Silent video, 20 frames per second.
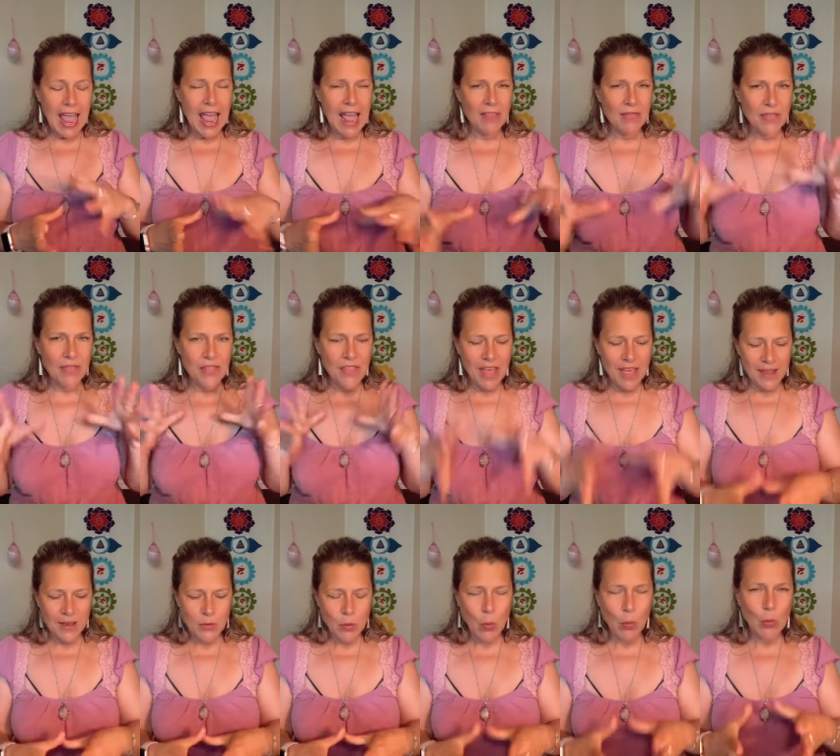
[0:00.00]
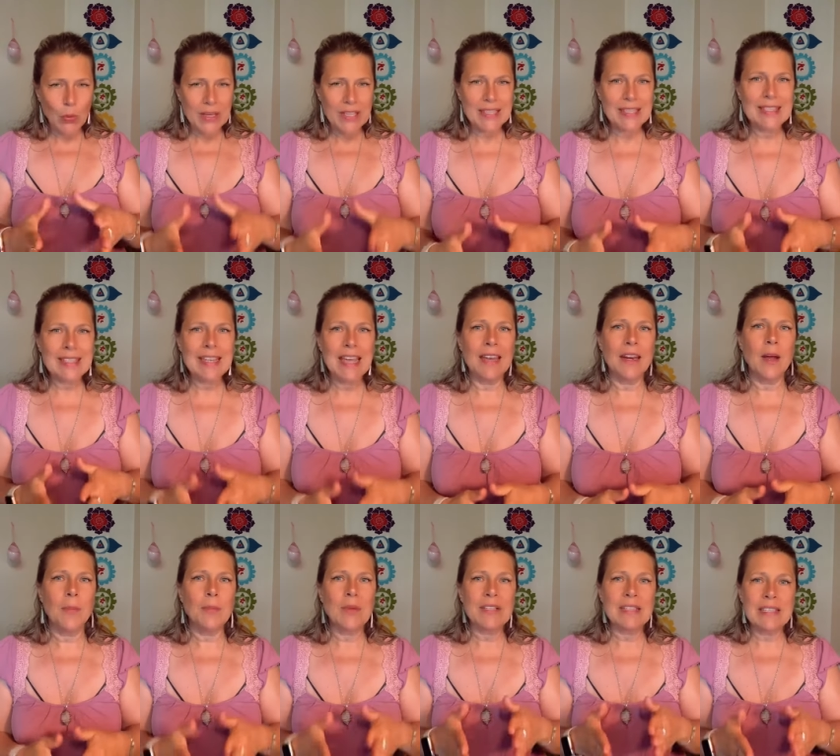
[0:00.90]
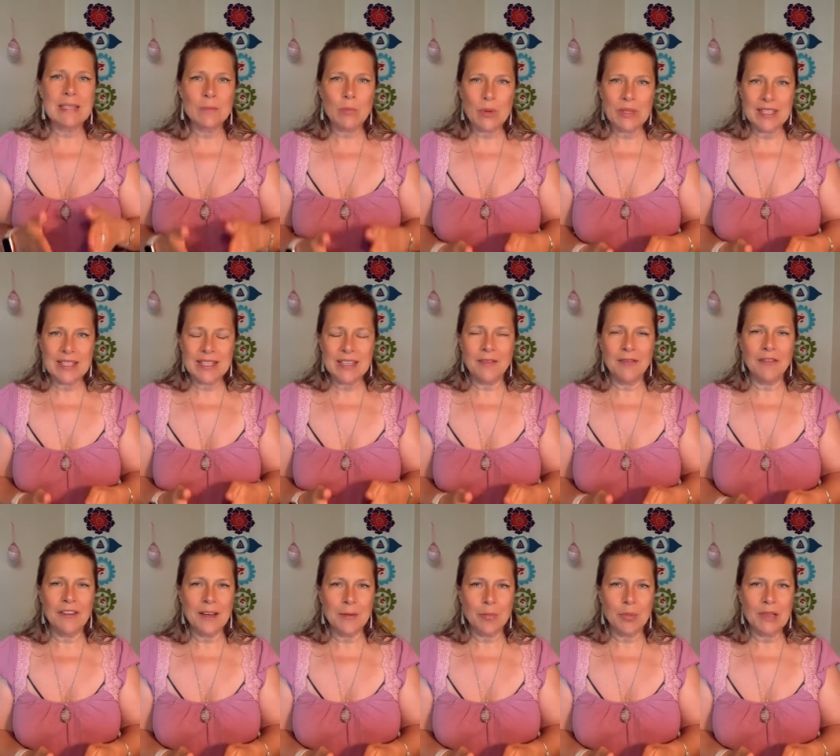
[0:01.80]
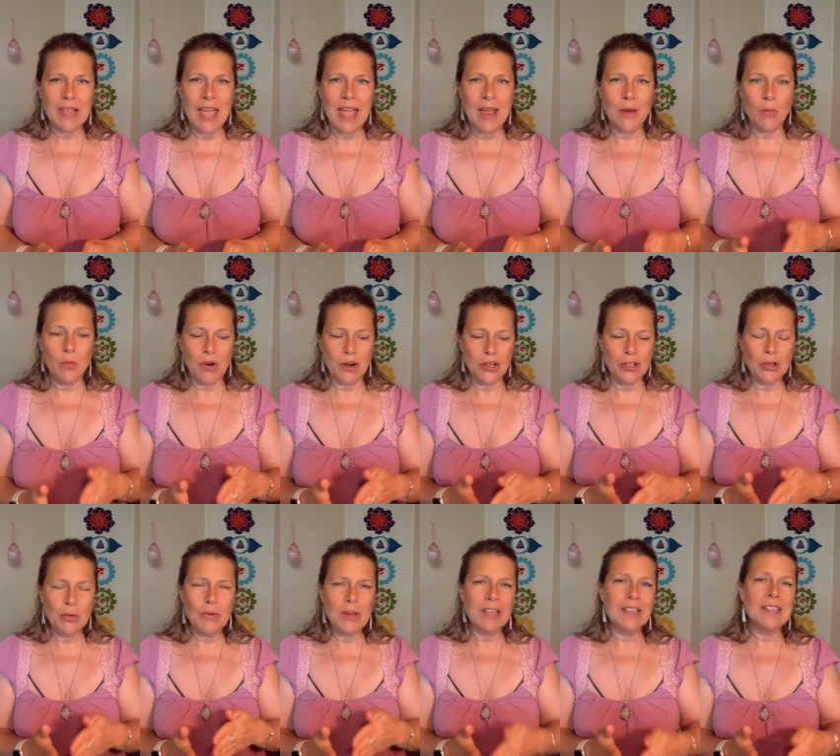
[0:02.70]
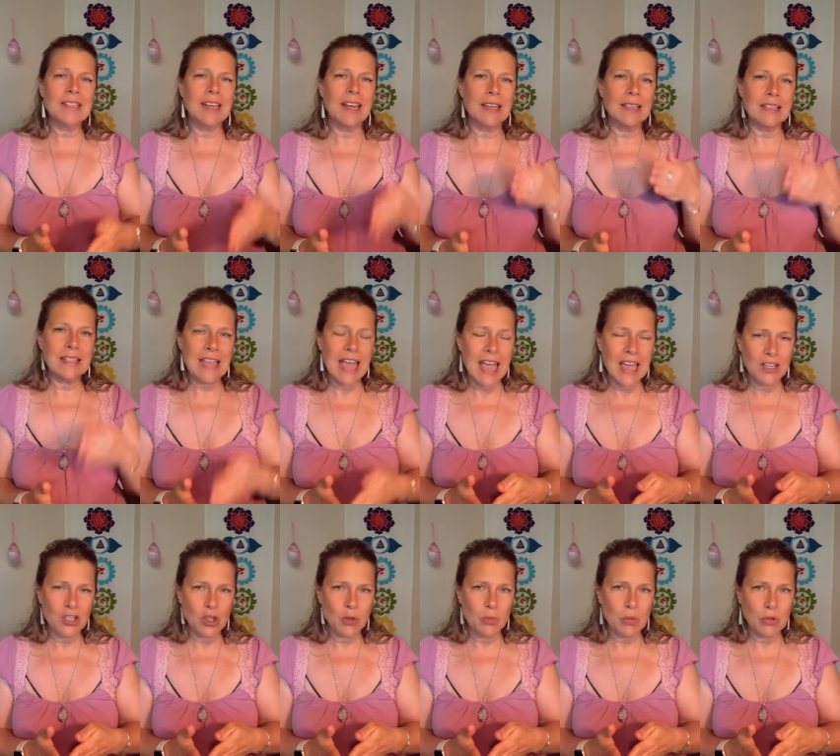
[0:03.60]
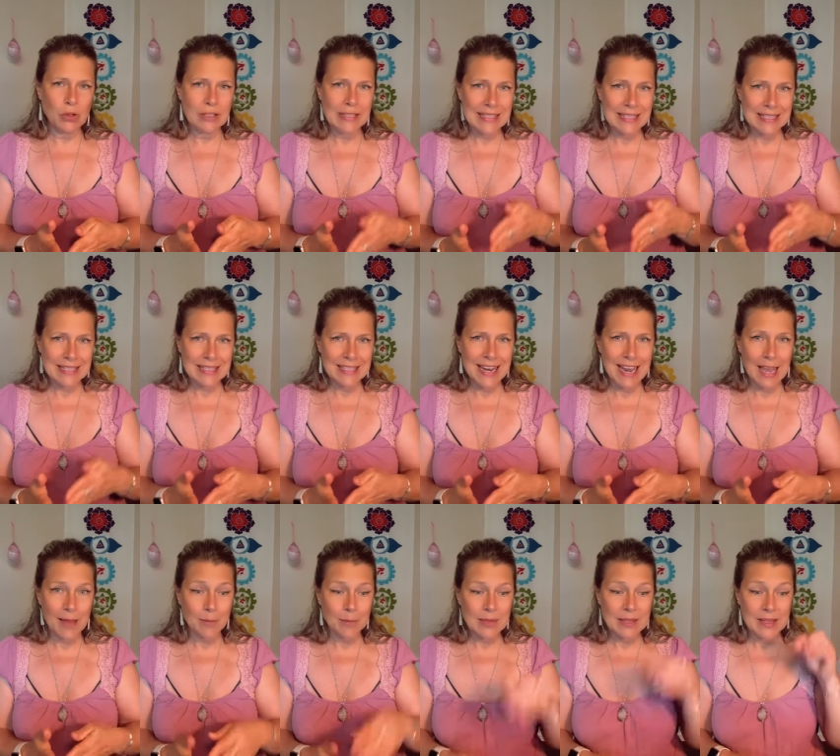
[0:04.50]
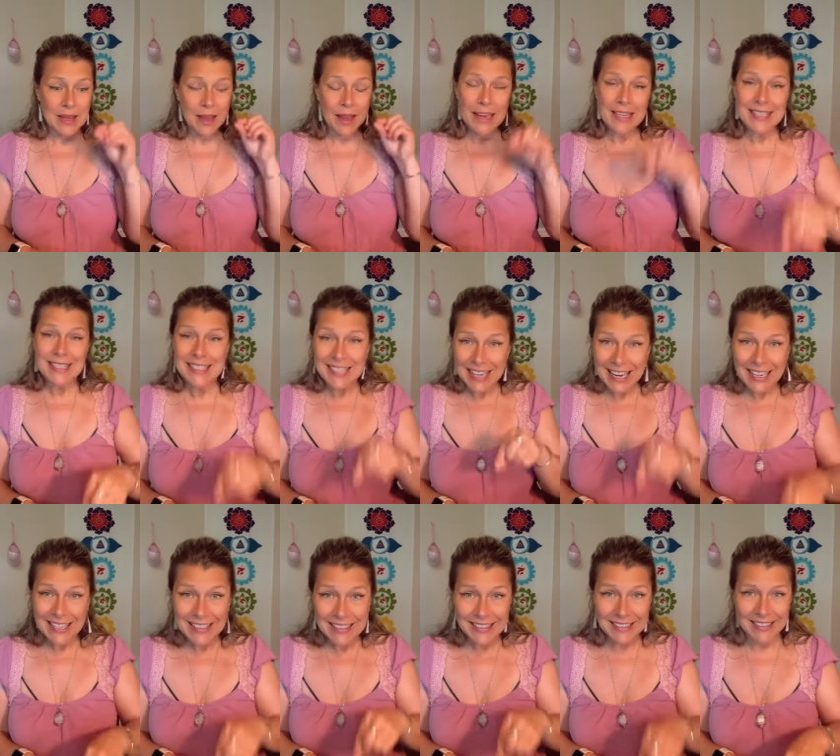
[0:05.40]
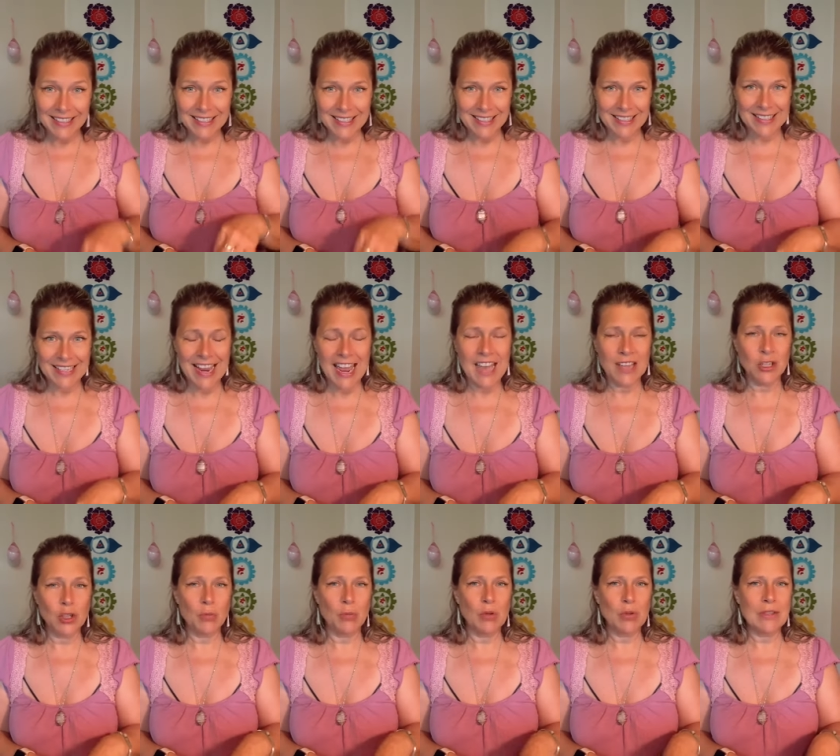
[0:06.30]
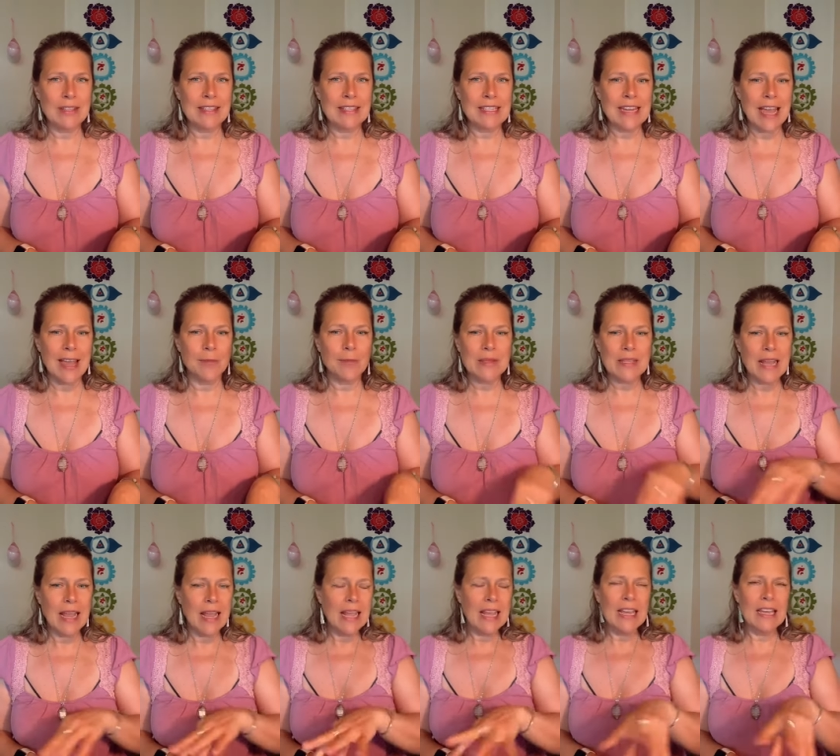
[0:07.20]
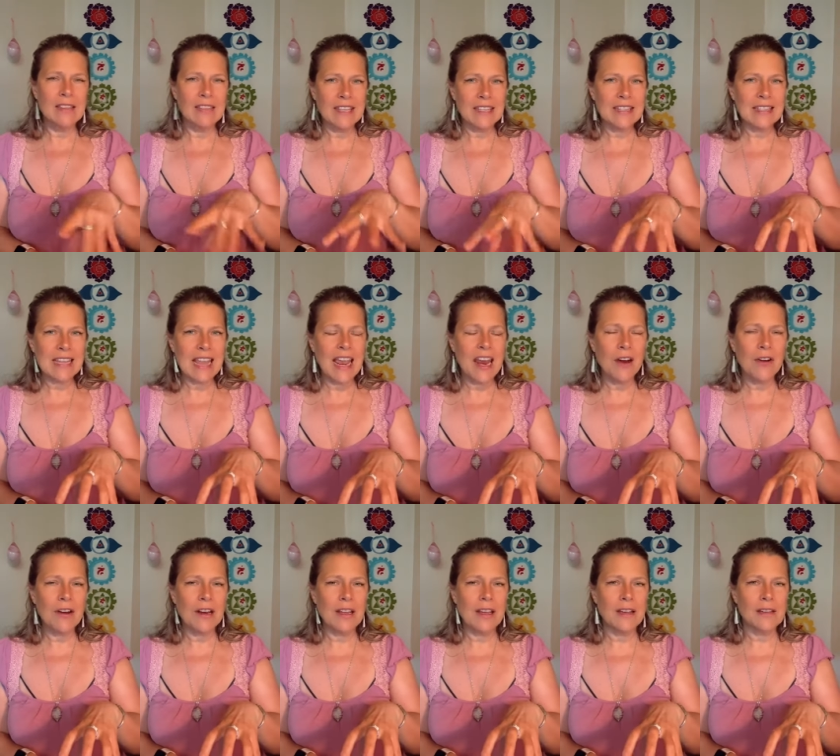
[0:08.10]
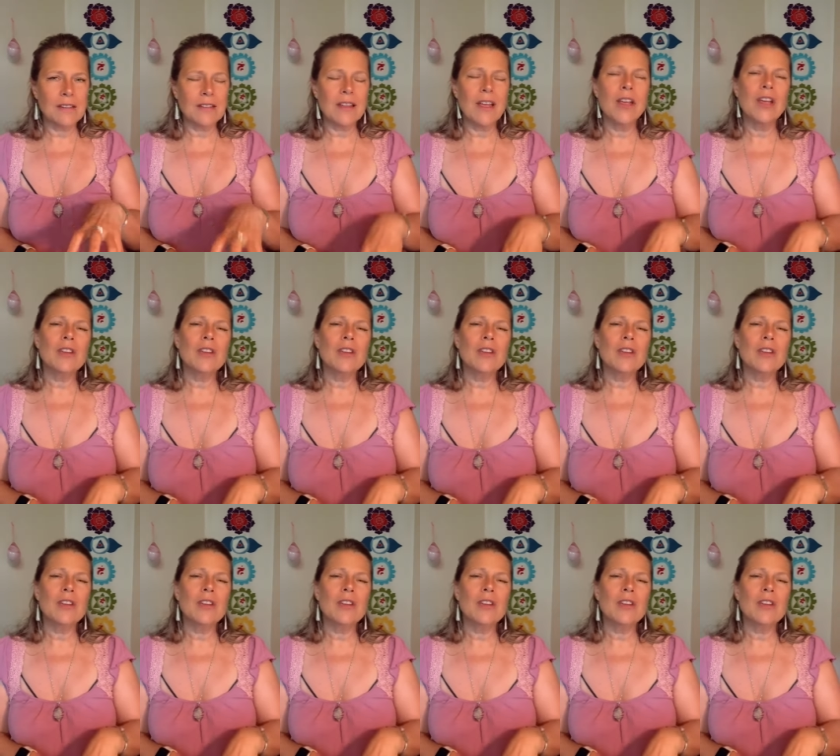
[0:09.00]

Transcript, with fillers: And then we set up a specific plan where you can take tangible steps, daily tangible steps in these areas